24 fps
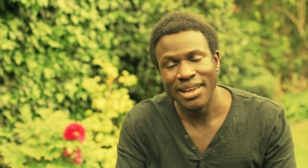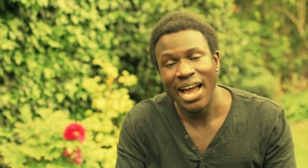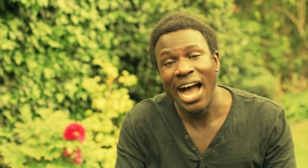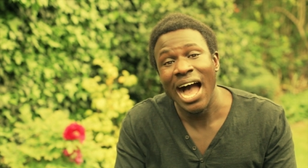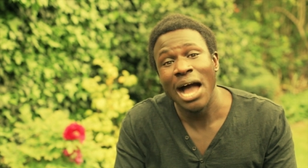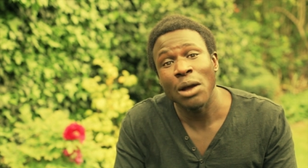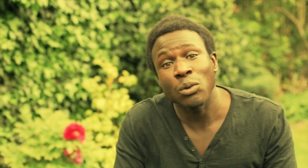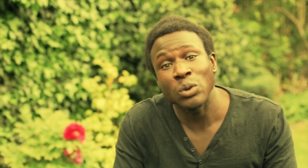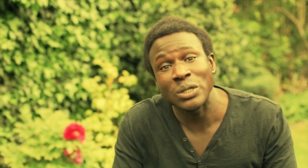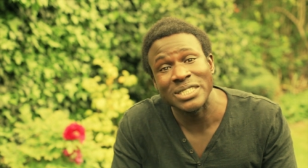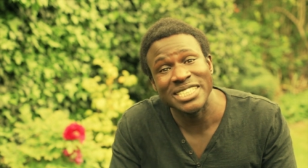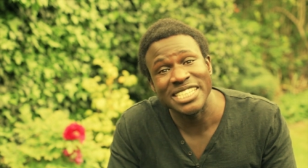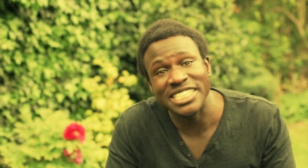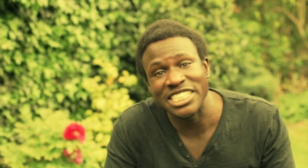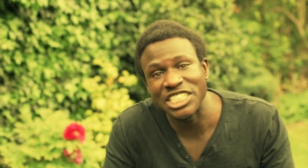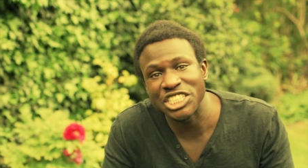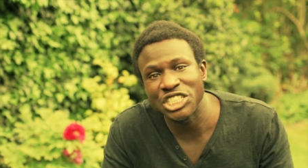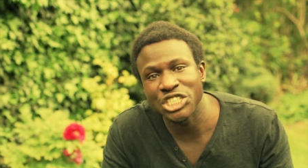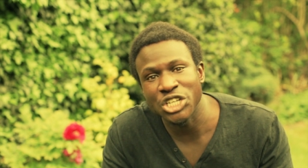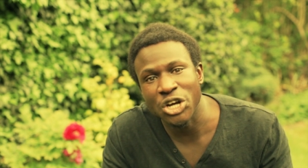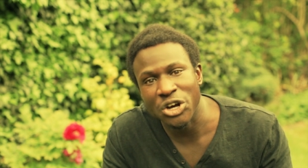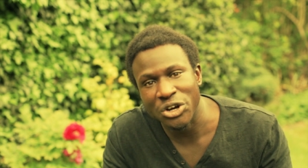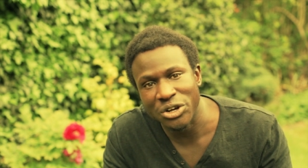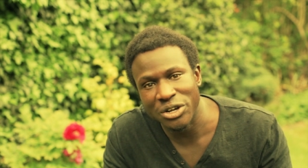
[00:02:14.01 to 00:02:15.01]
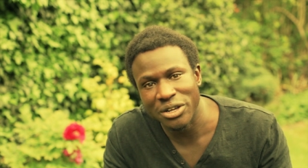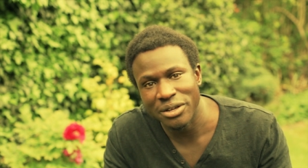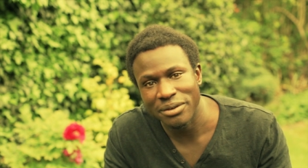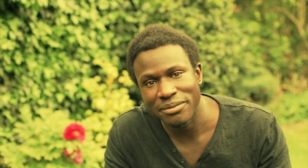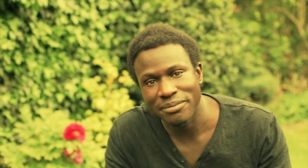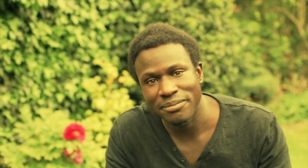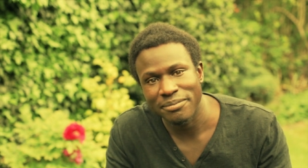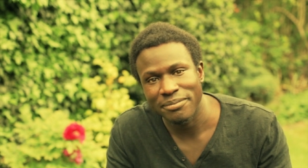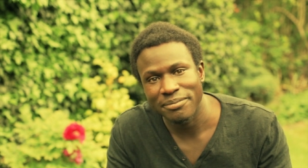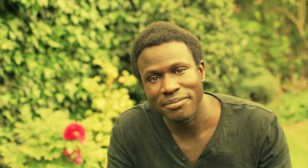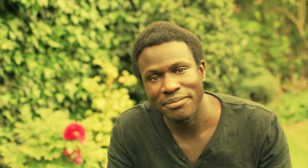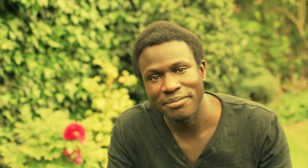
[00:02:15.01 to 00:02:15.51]
I was in shock.
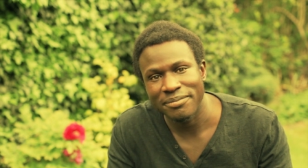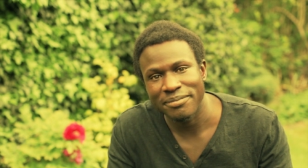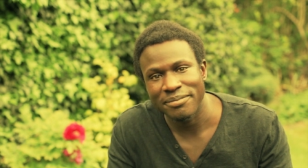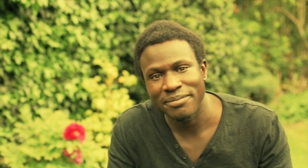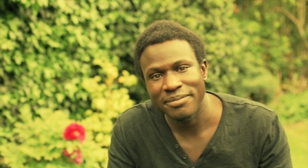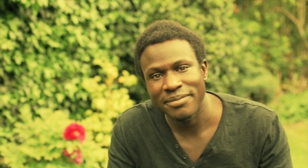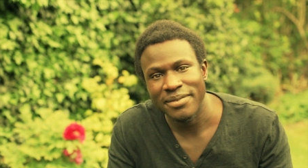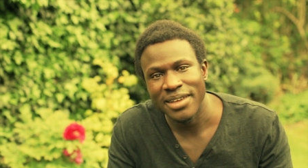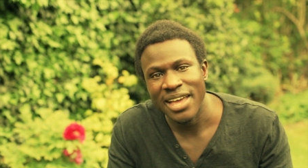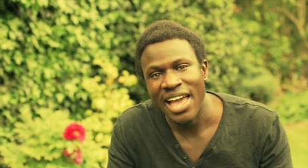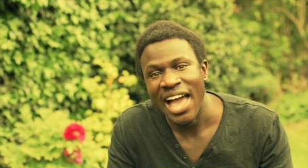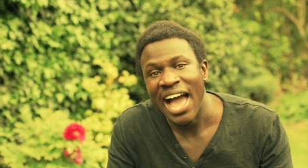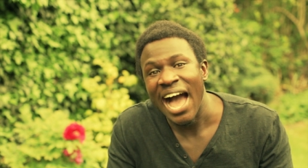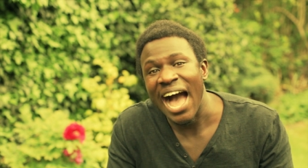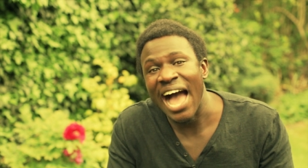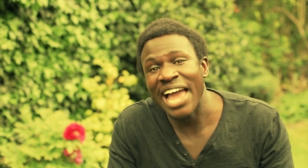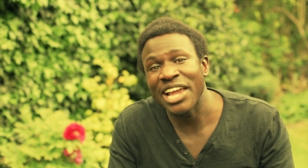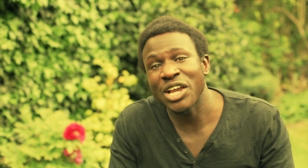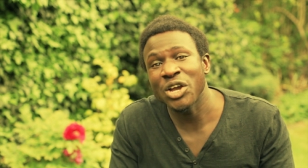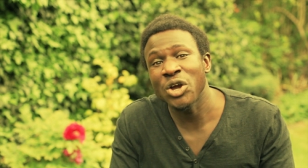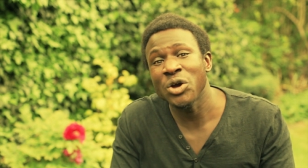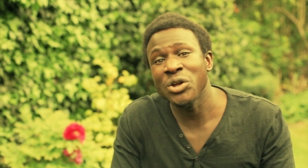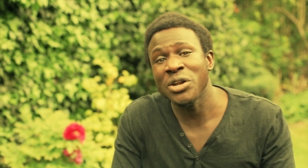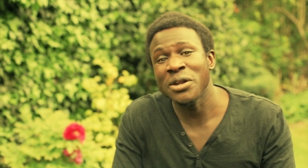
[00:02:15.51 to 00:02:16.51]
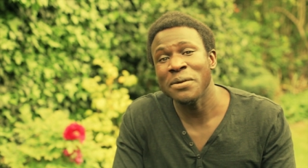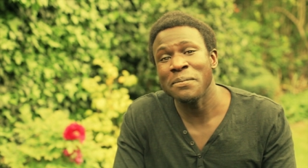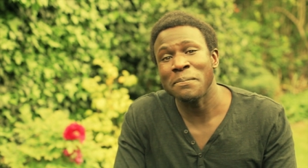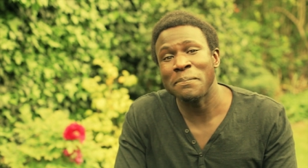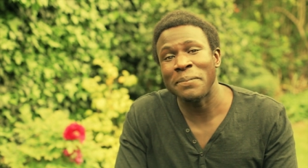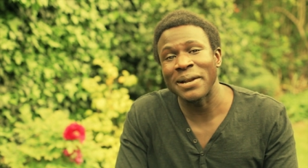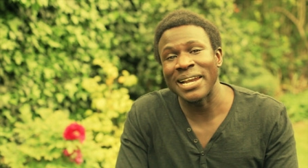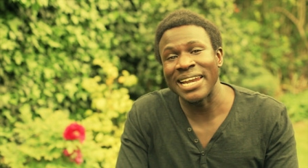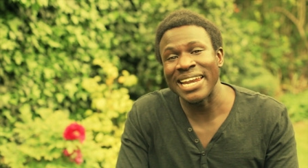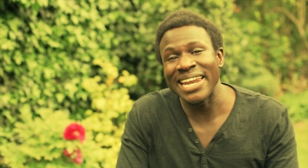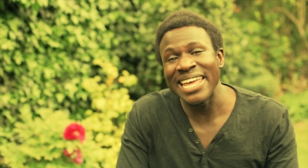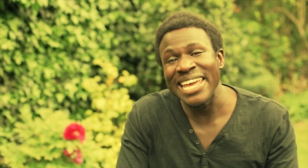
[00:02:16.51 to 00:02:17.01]
I couldn't
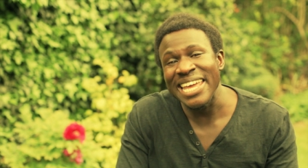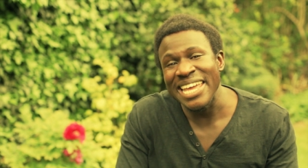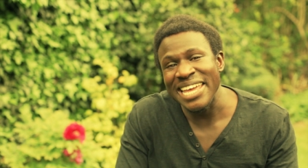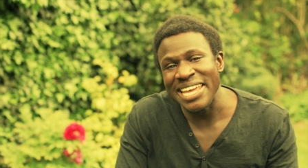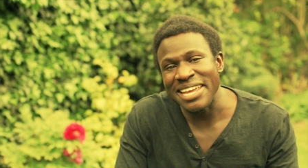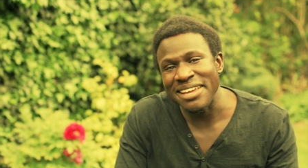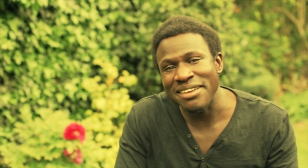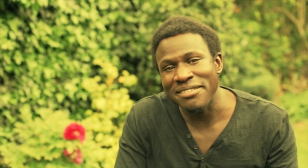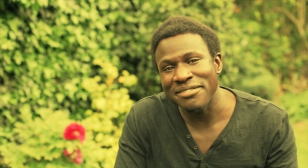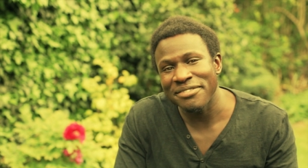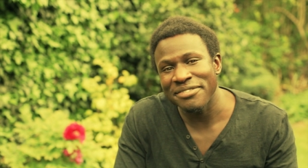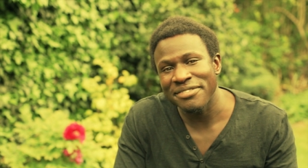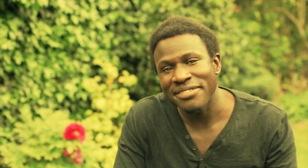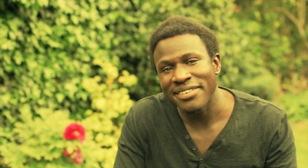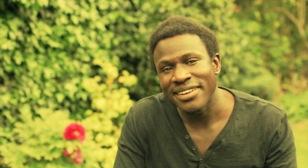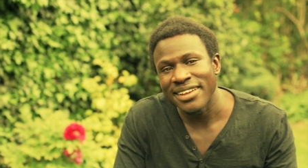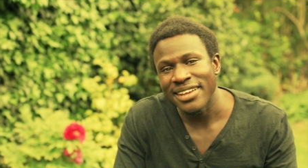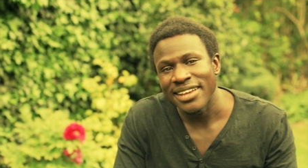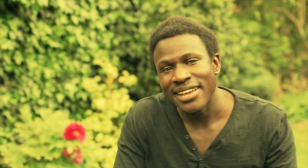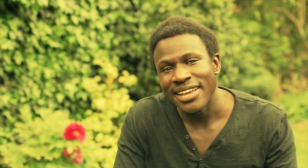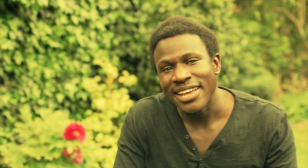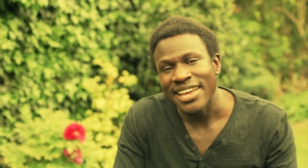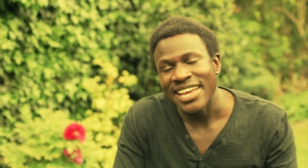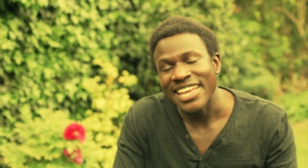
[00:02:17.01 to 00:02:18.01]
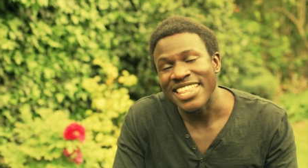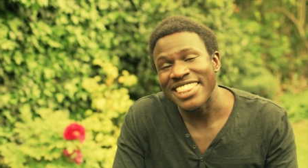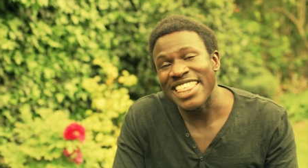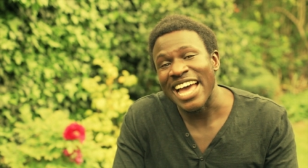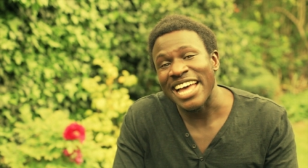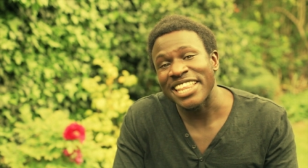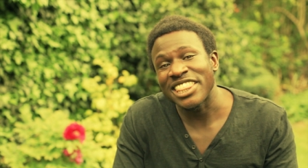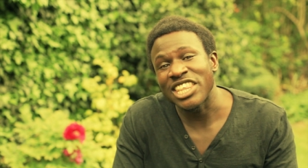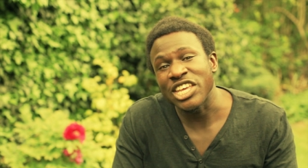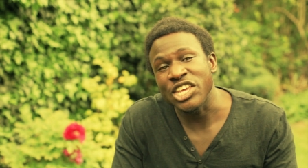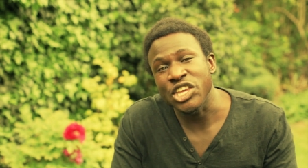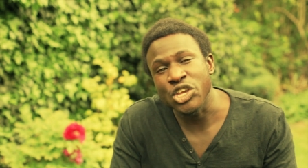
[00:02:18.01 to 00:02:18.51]
believe
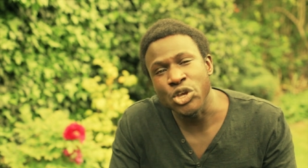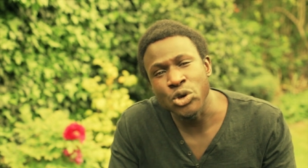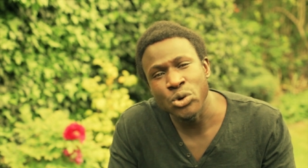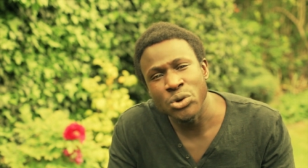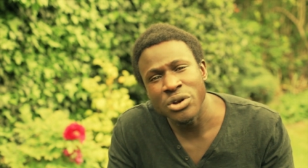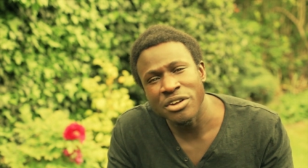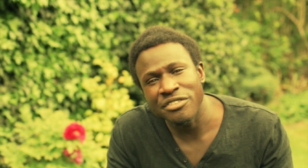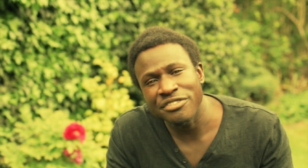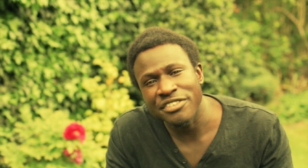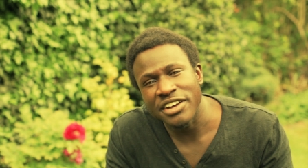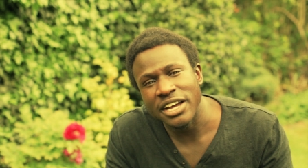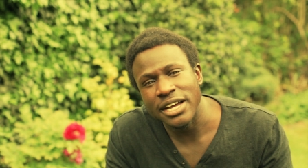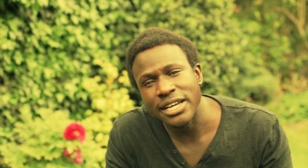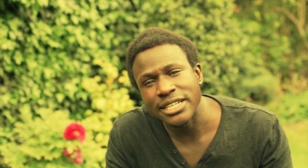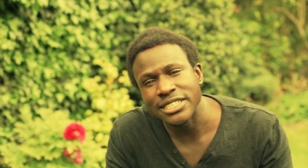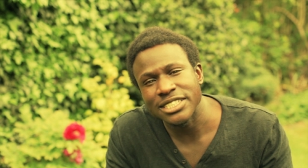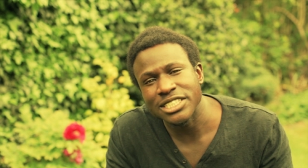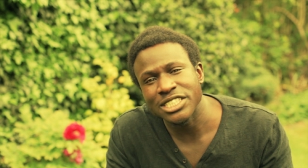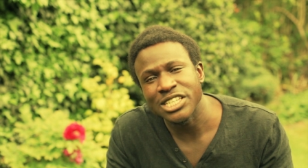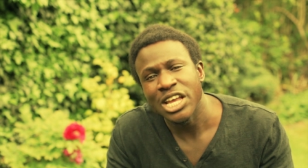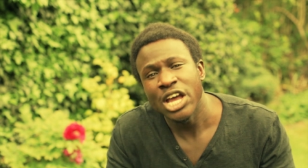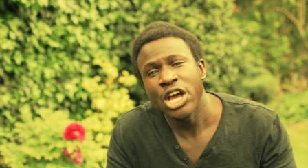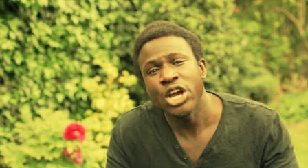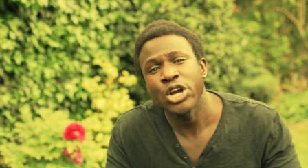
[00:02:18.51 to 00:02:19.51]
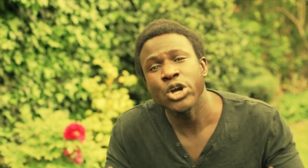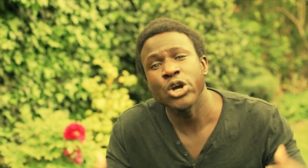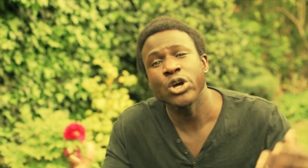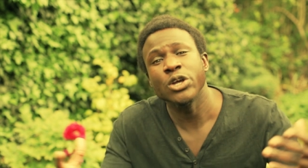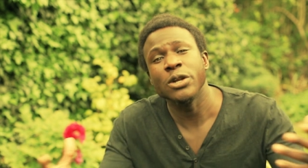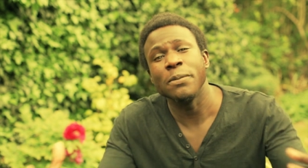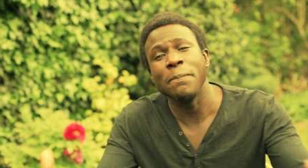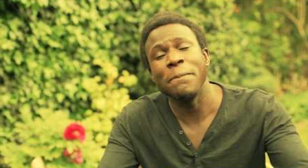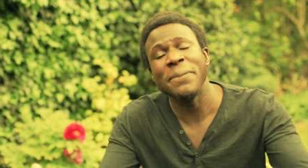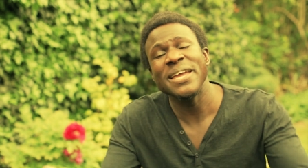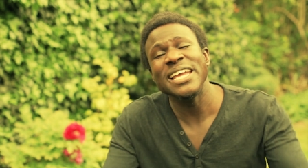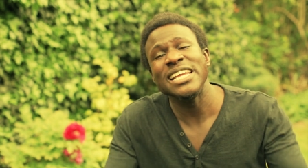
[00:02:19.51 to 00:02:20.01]
that the universe
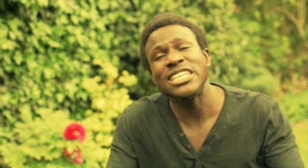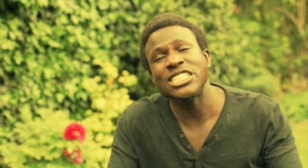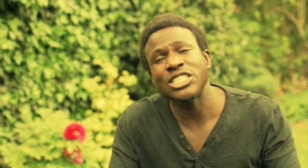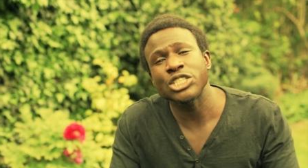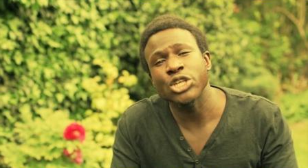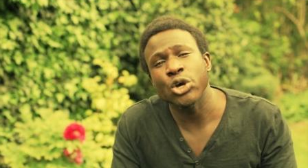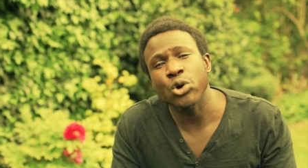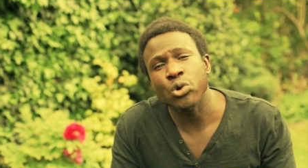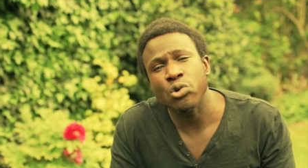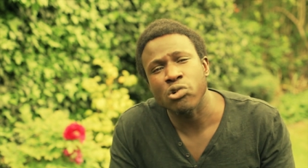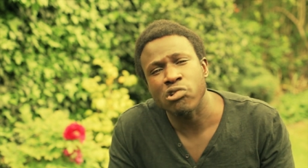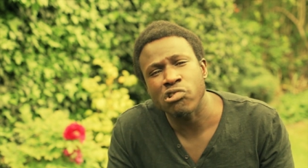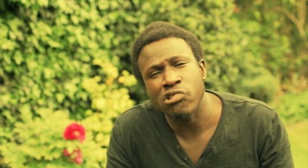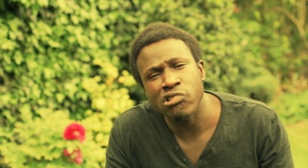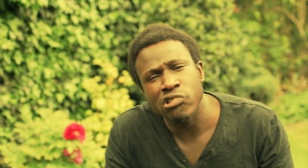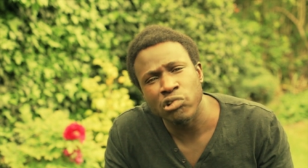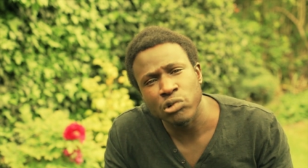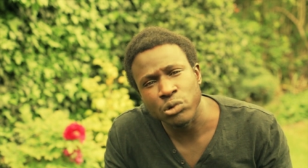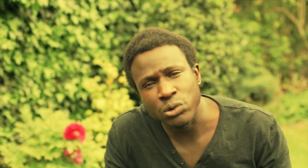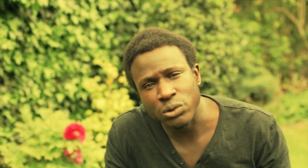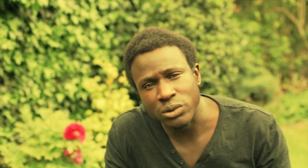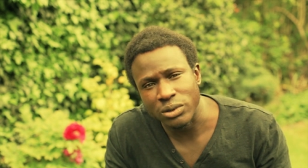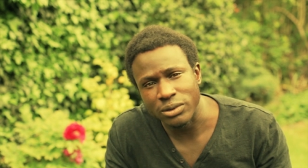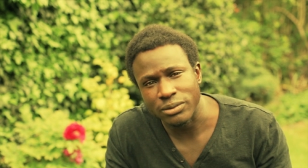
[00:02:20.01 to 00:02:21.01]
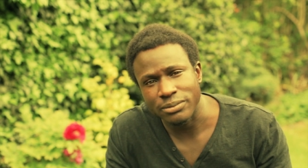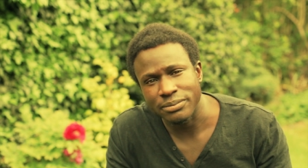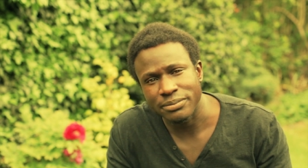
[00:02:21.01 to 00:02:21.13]
could be so cruel.